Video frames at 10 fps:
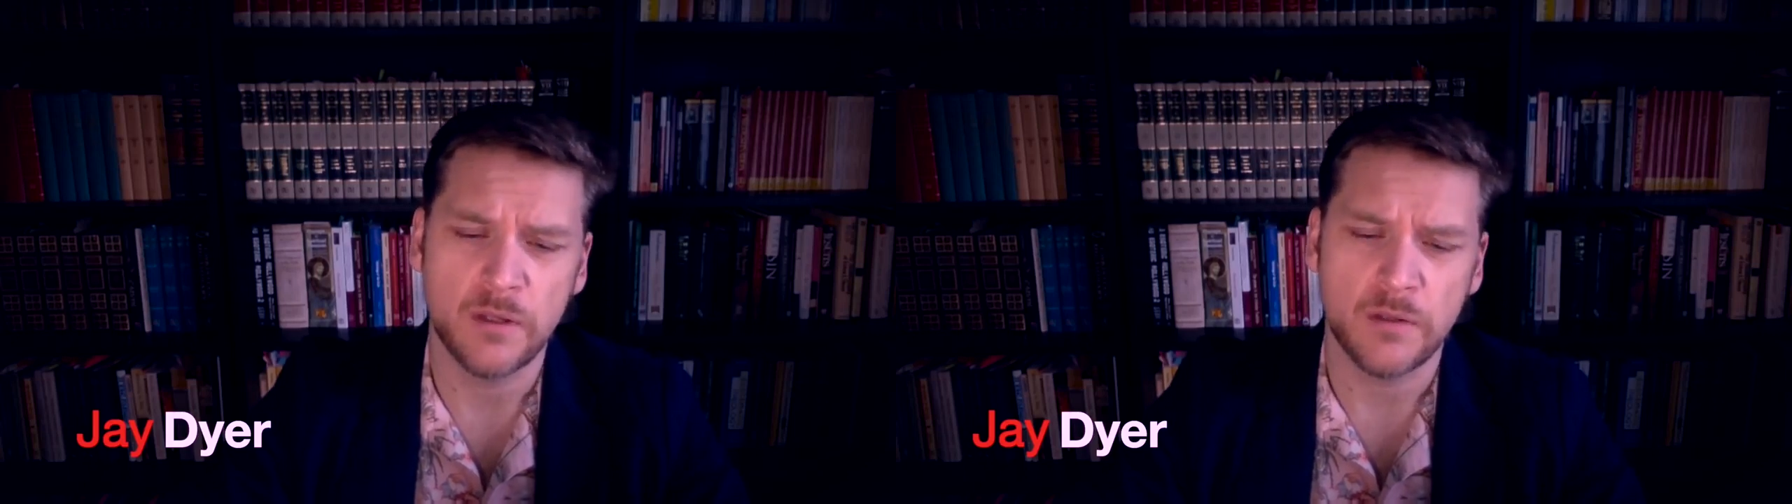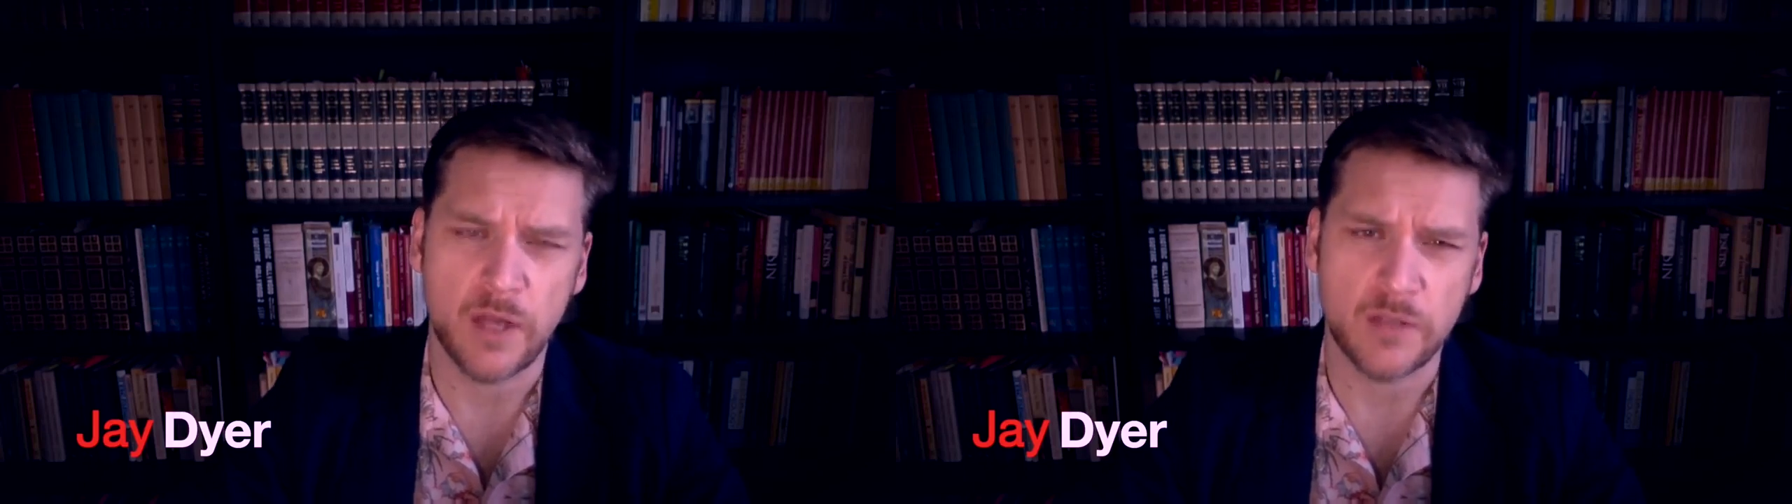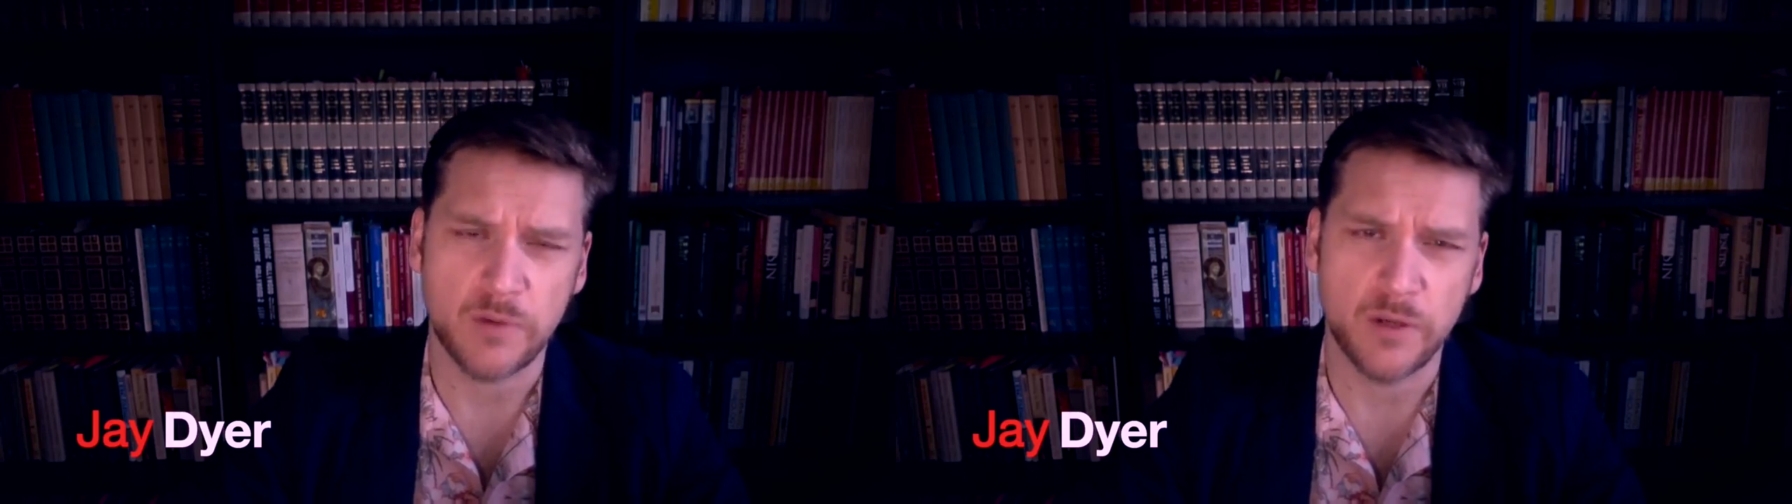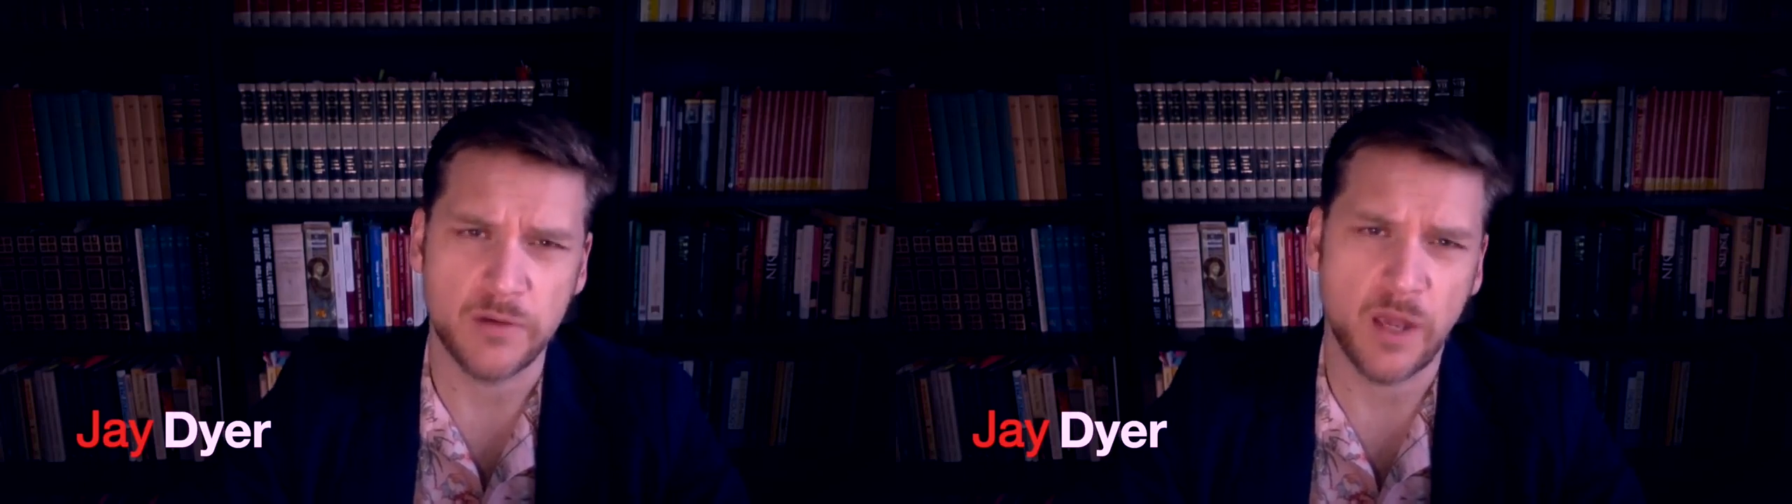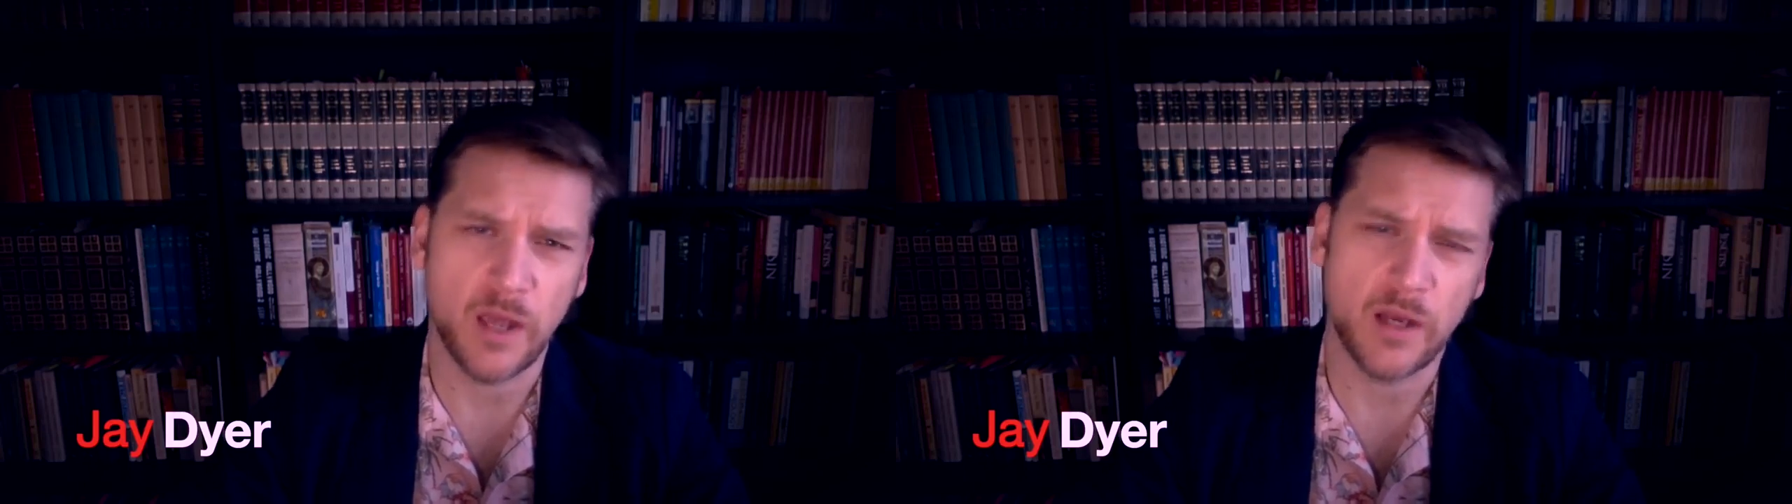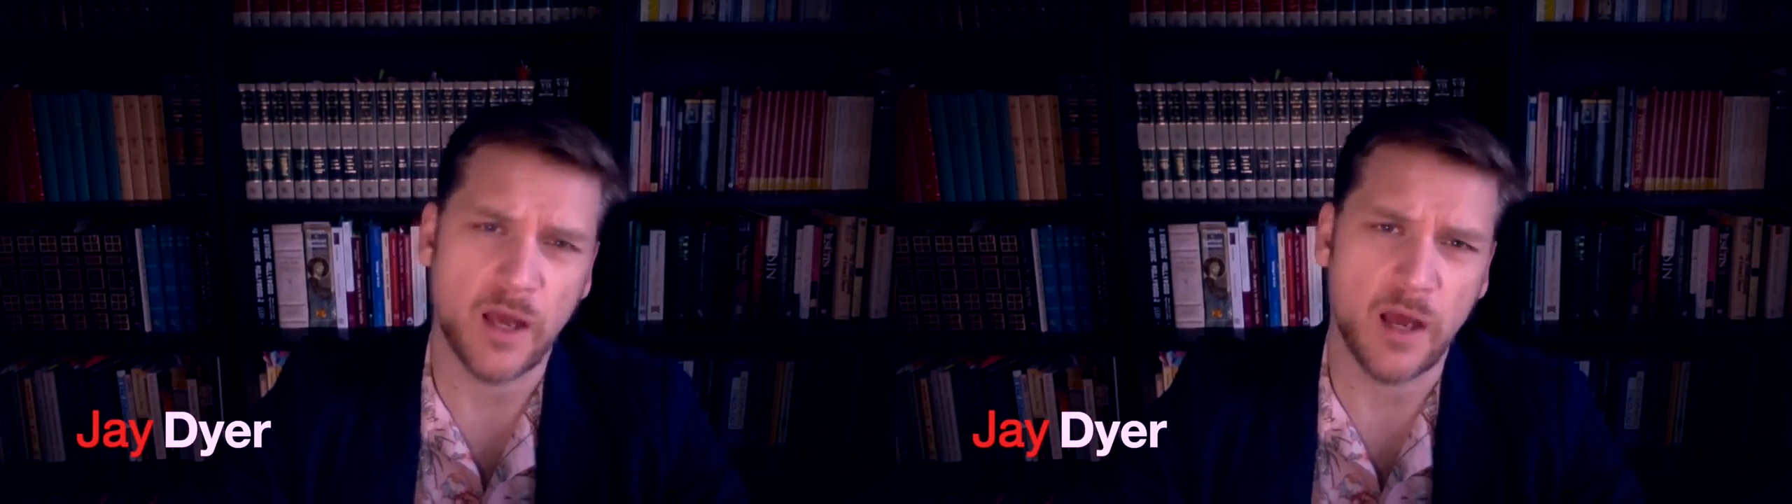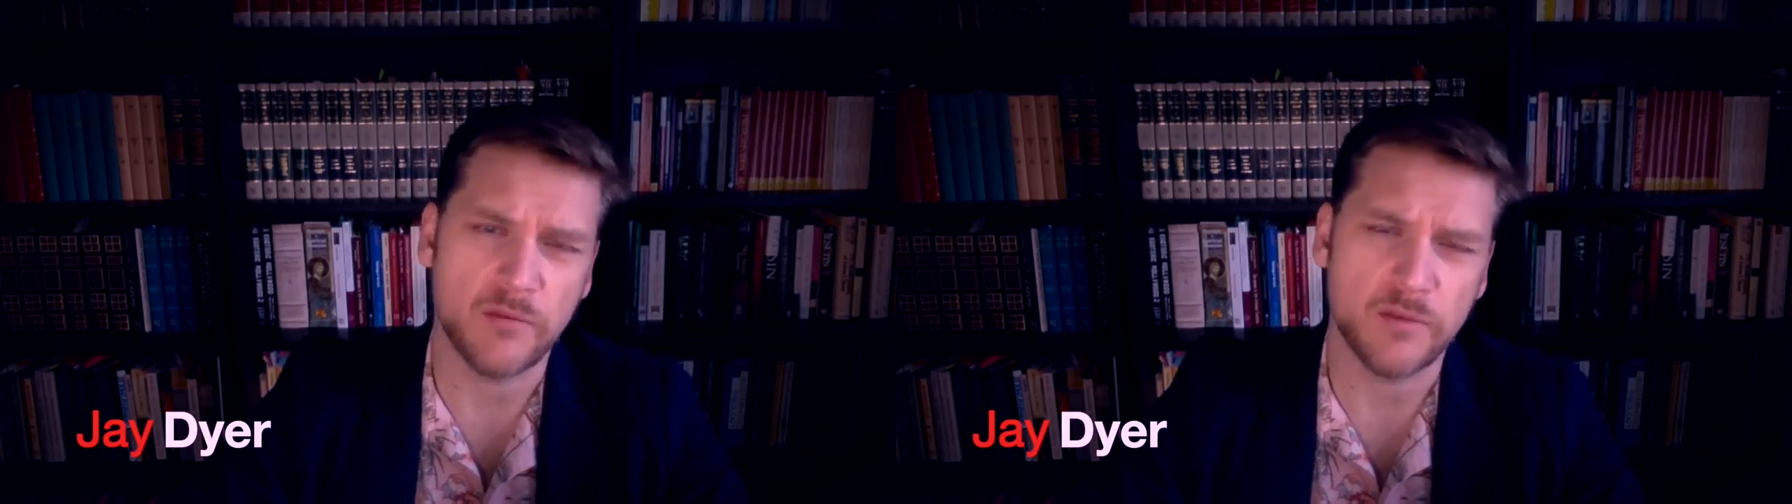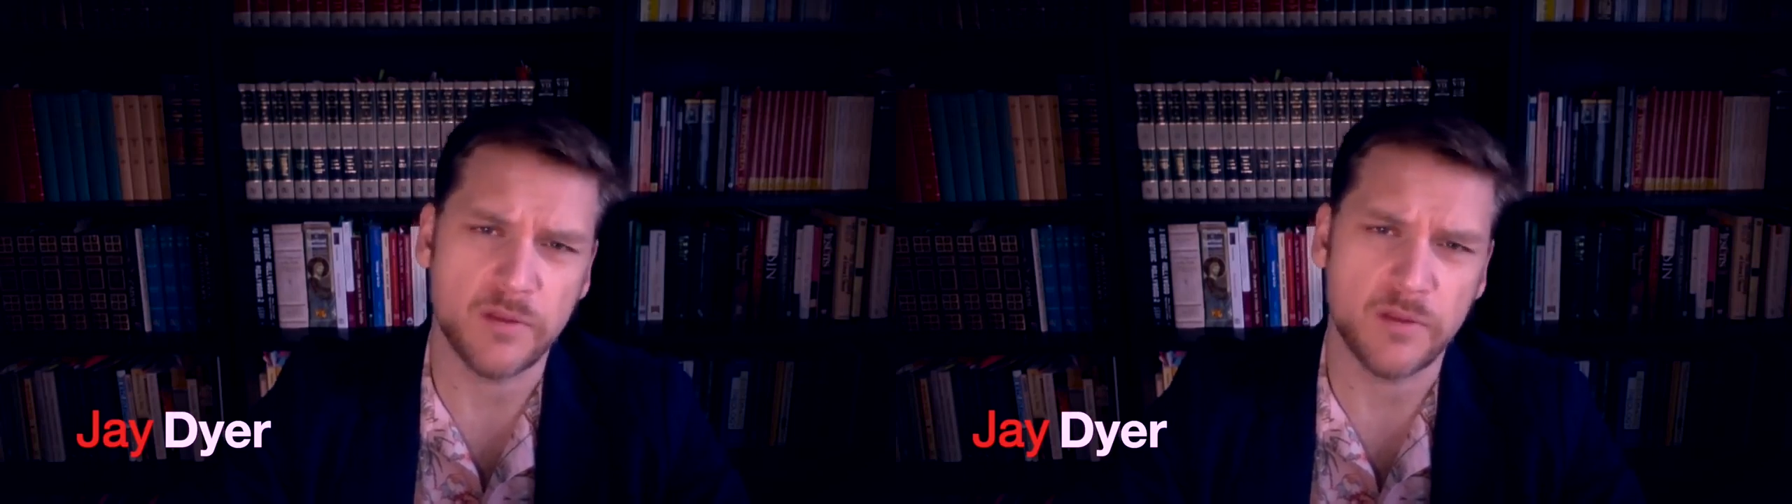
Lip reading: That's why you can't have